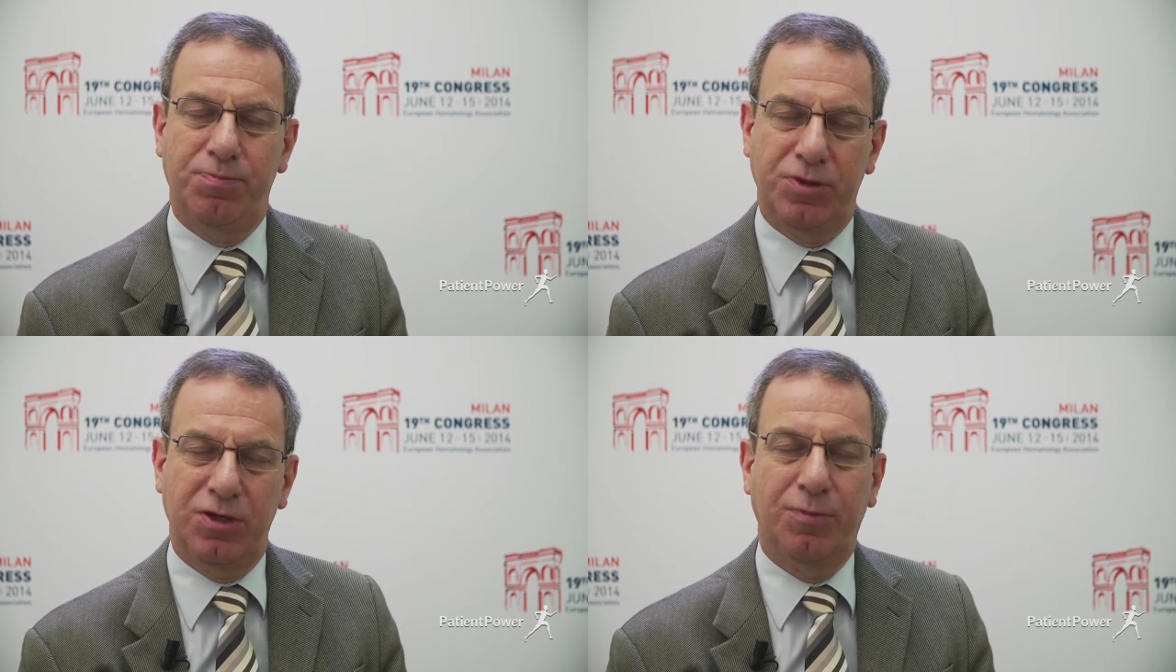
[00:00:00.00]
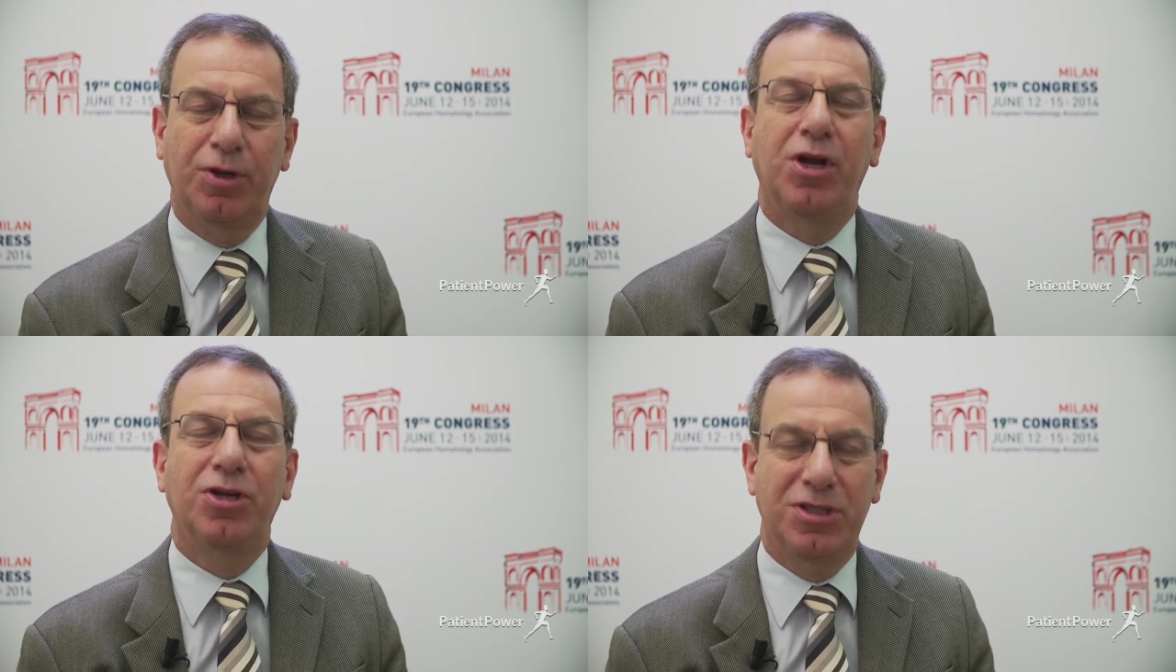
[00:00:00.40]
sort of
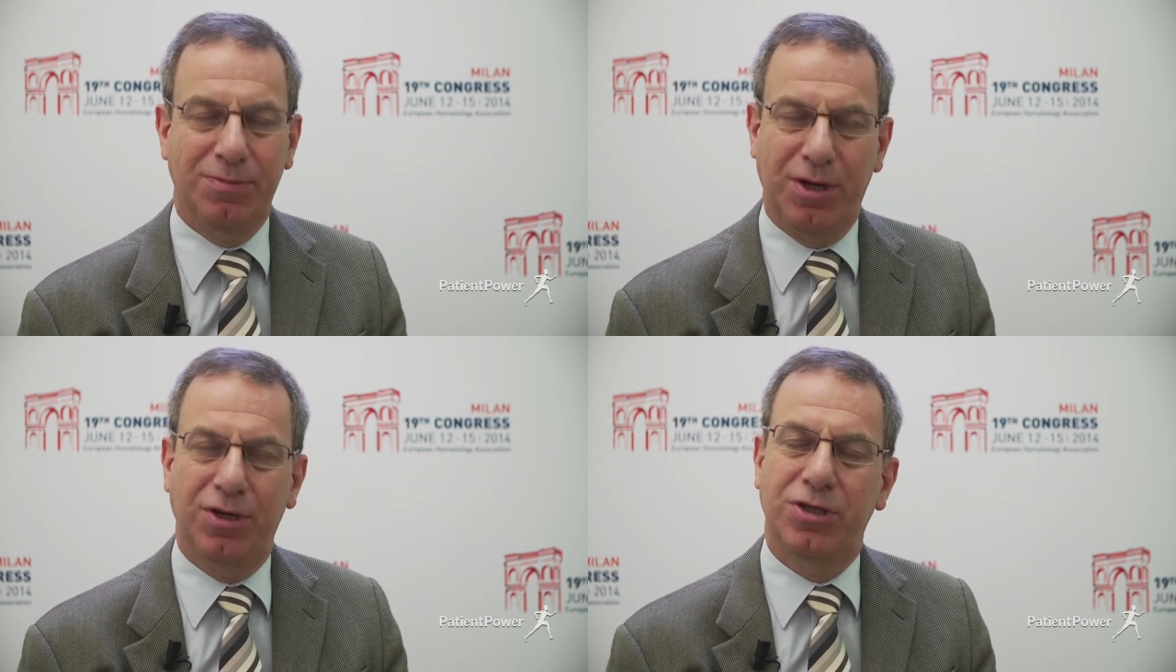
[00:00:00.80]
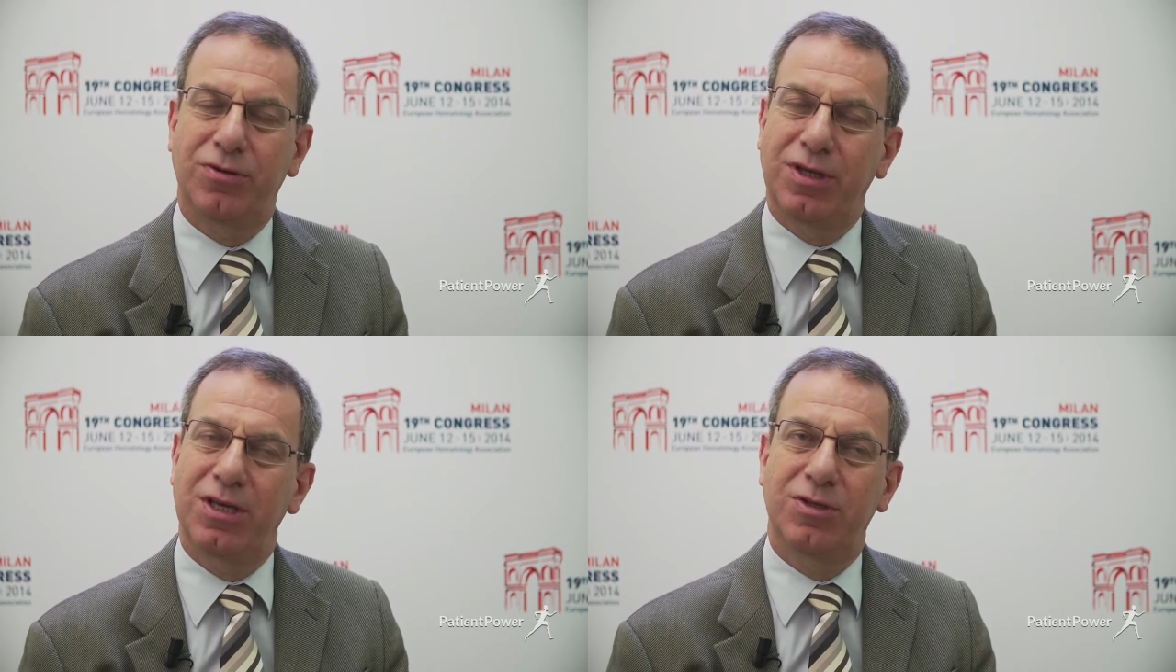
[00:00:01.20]
prognostic markers of
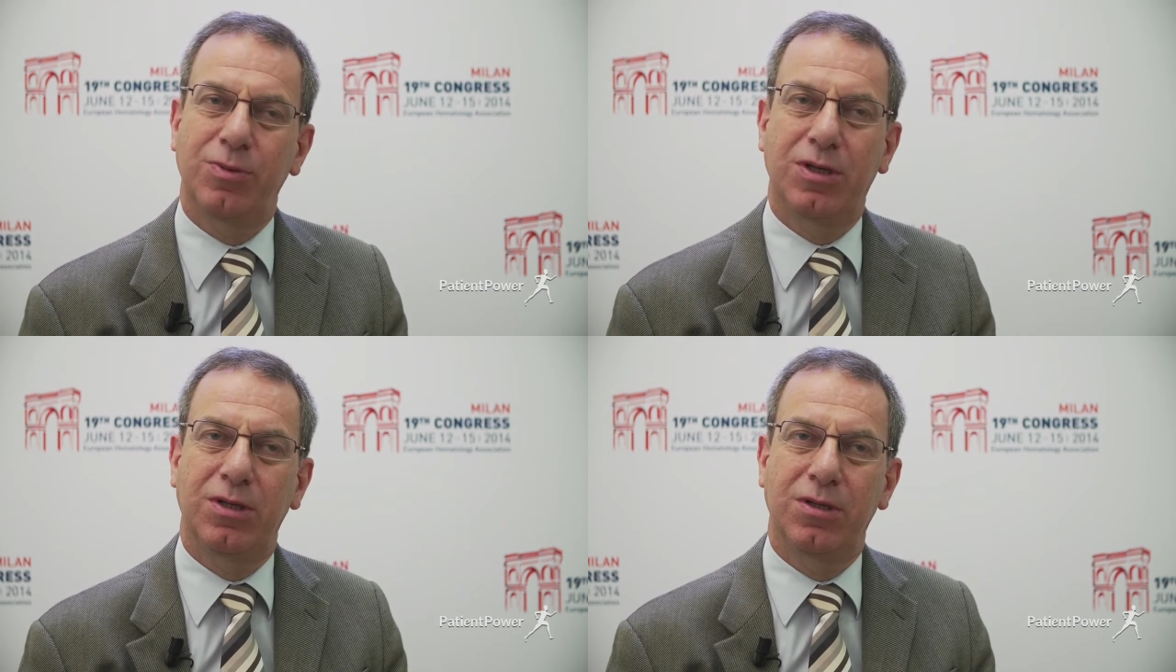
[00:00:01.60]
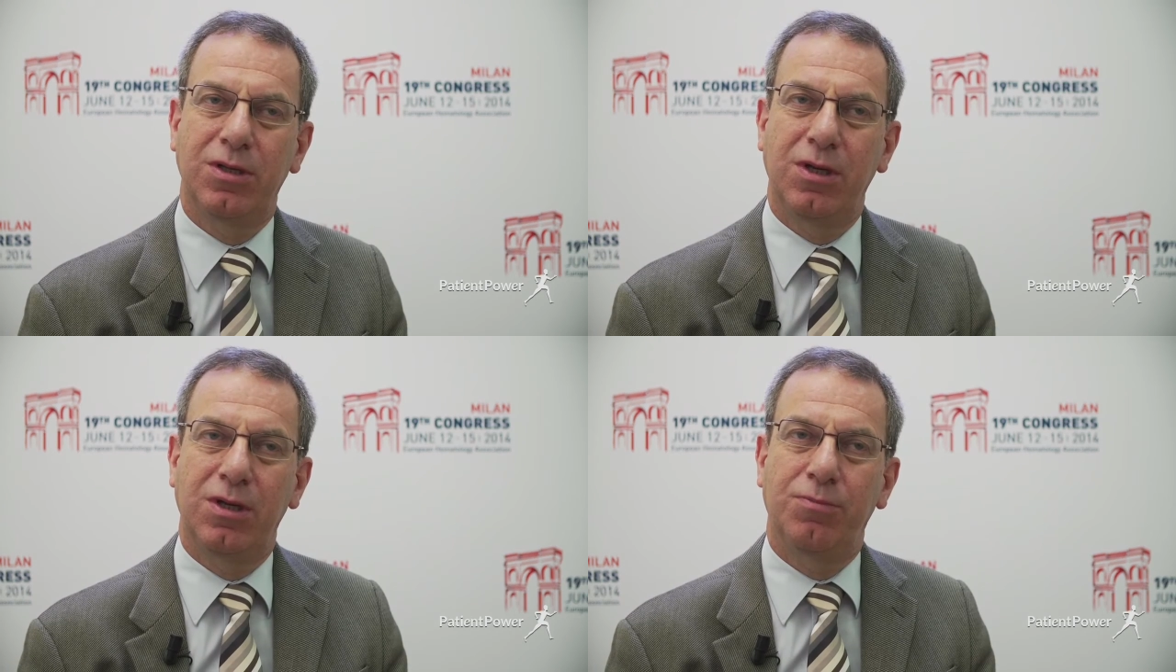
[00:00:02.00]
things that we can
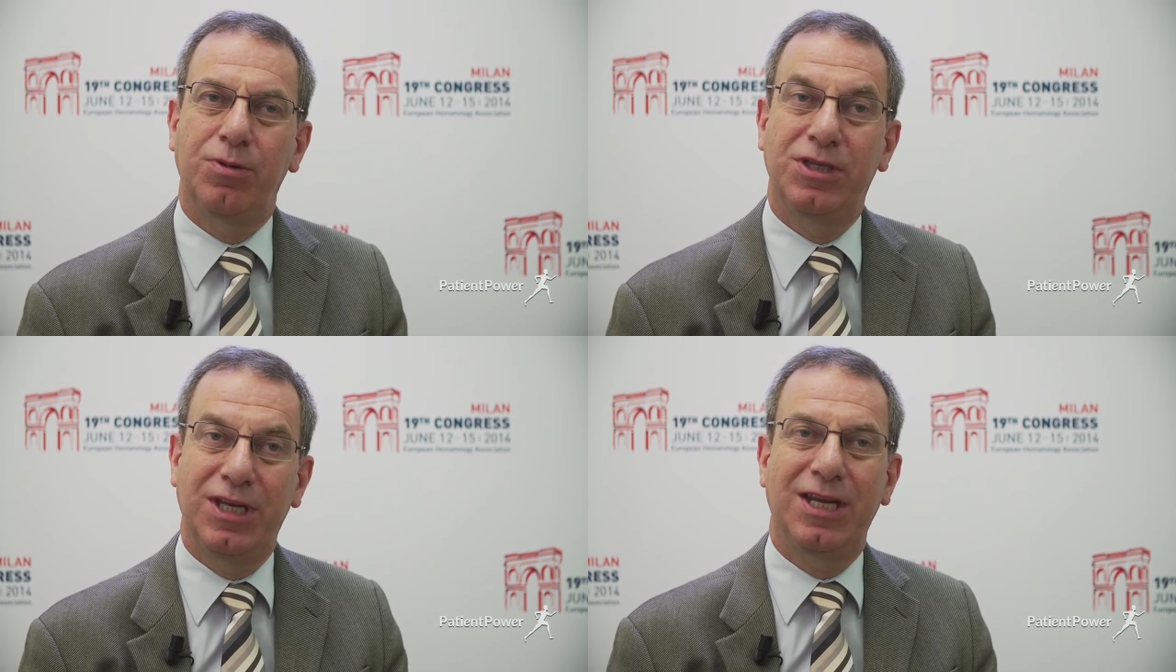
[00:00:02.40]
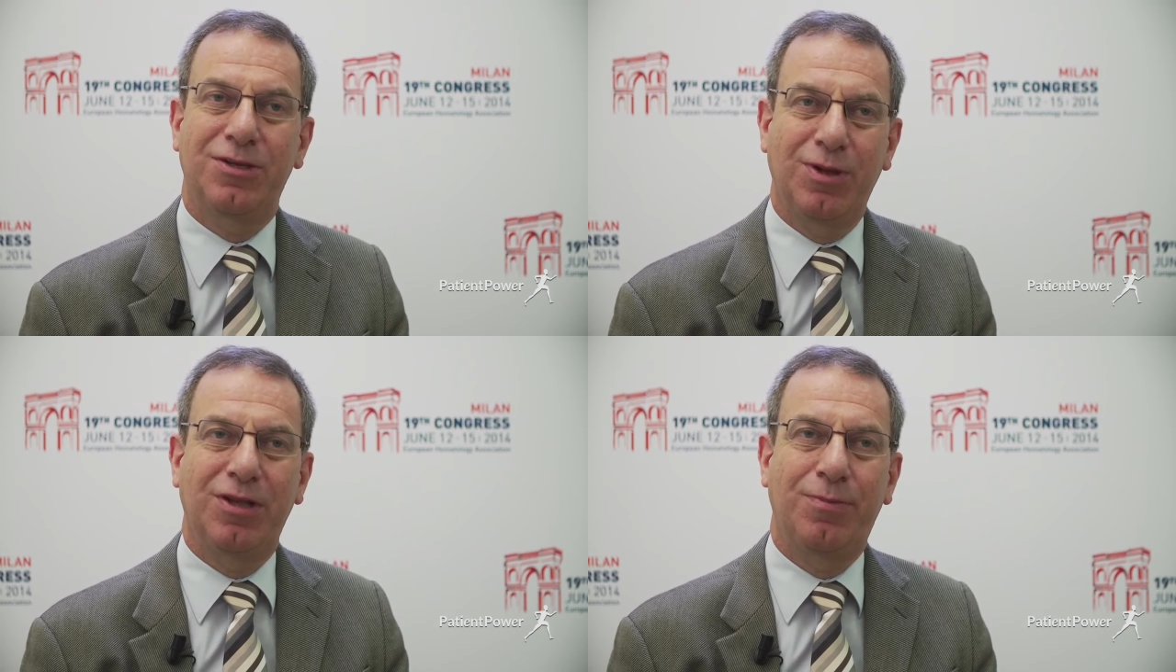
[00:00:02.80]

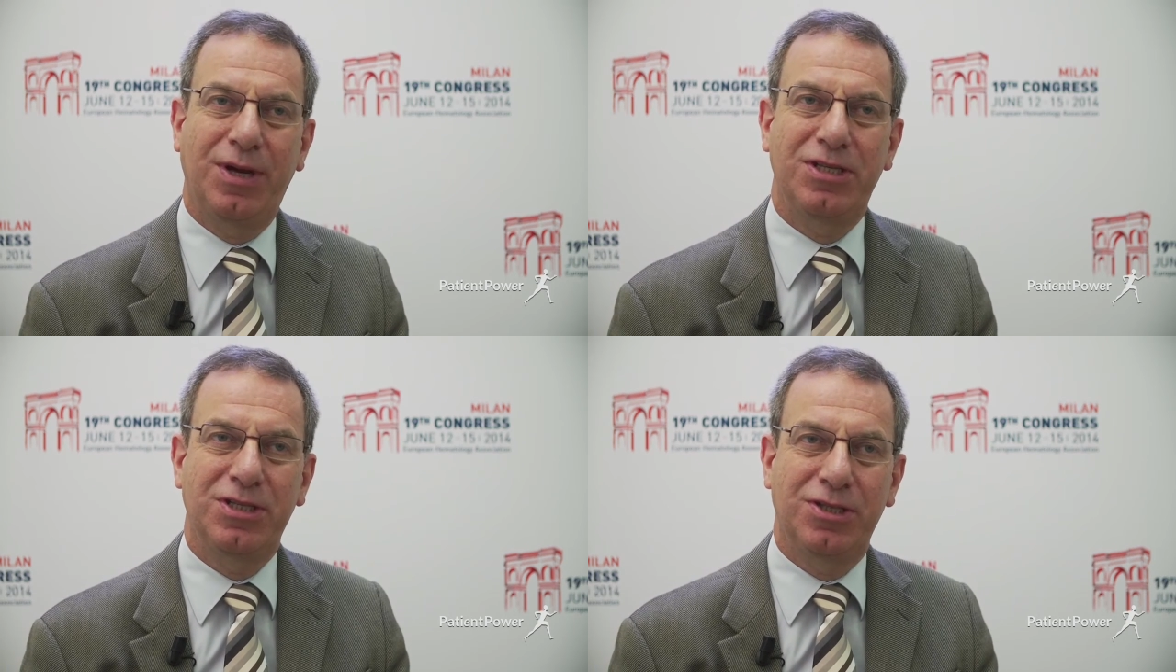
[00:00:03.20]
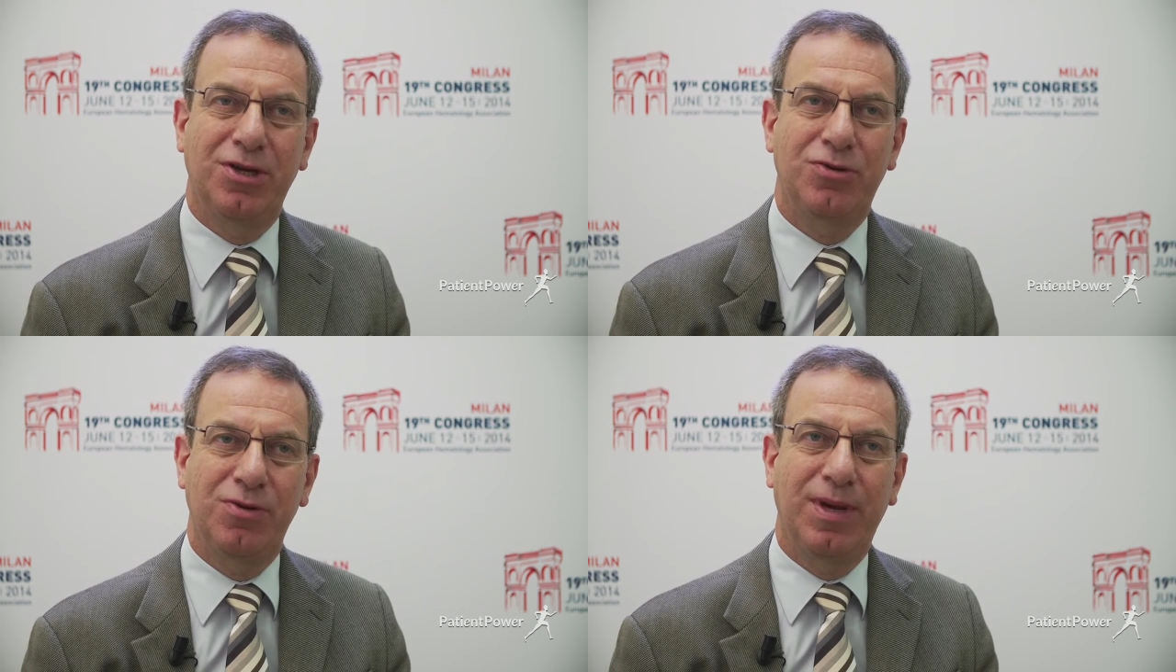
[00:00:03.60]
predict whether a patient's
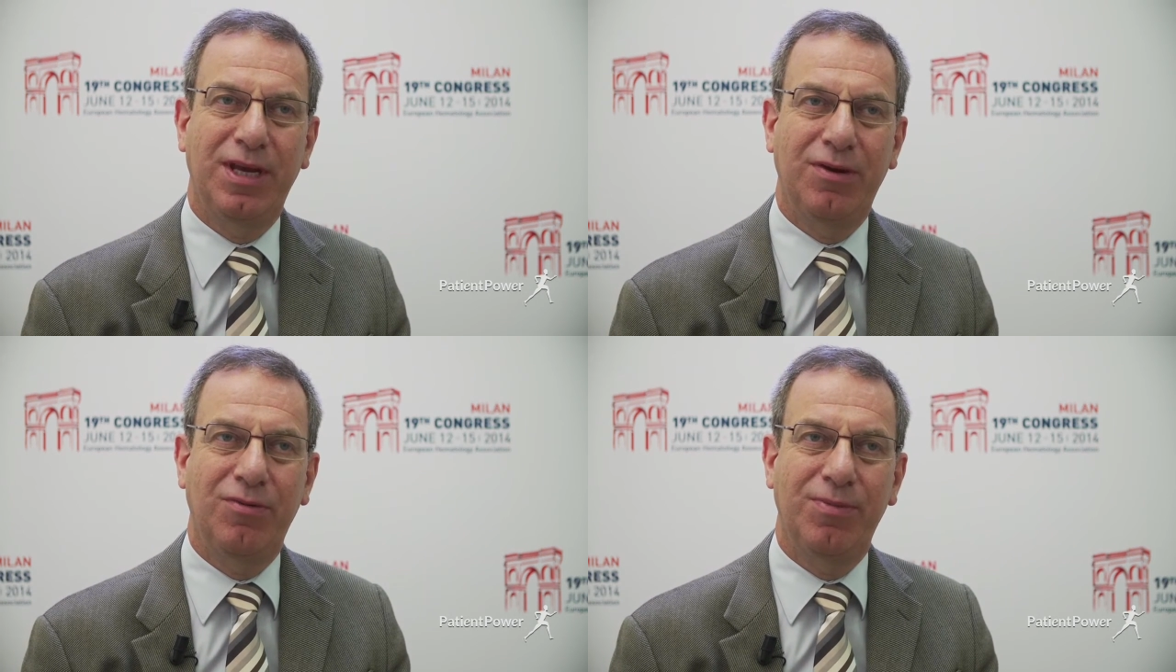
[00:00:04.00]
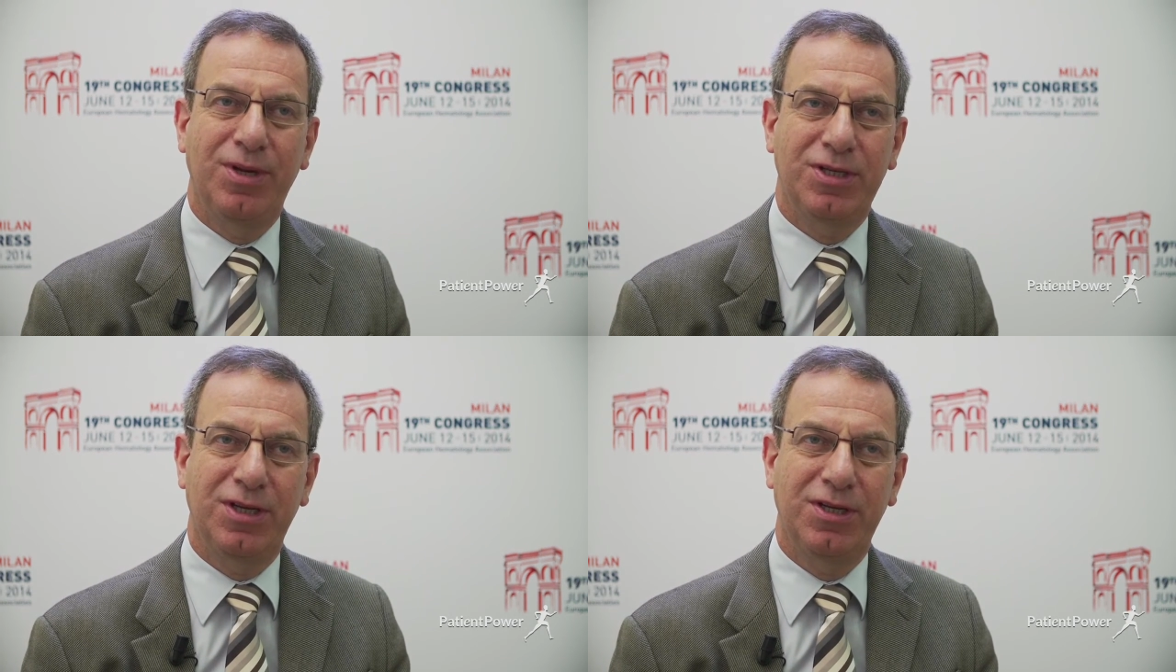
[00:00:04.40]
going to remain in
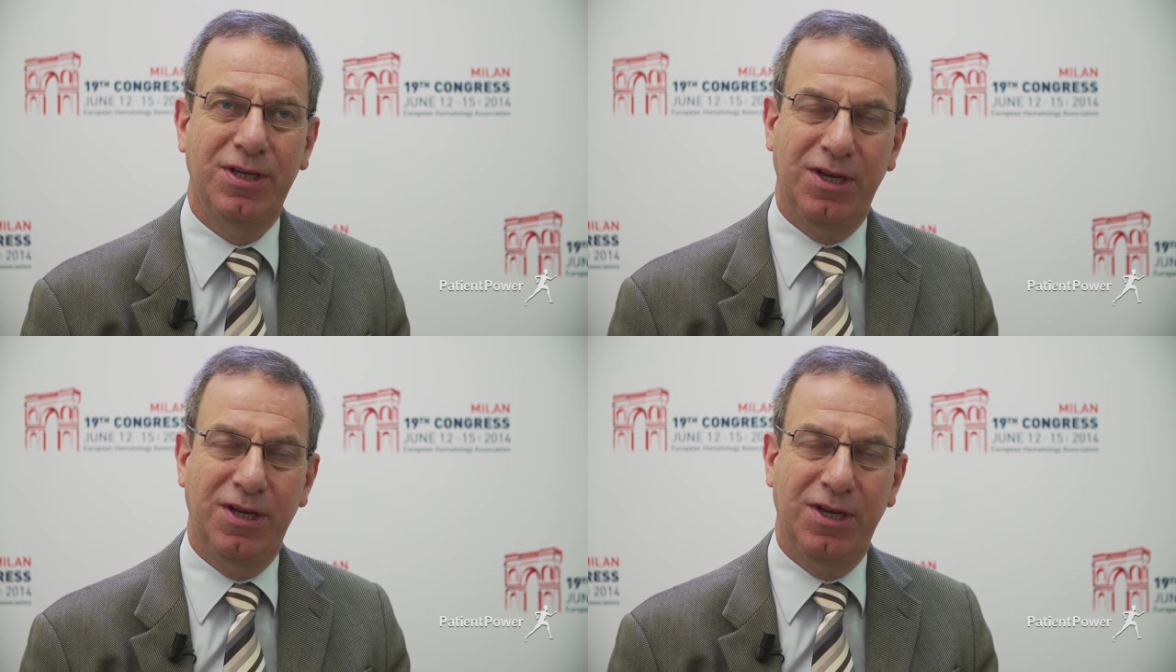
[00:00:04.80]
remission.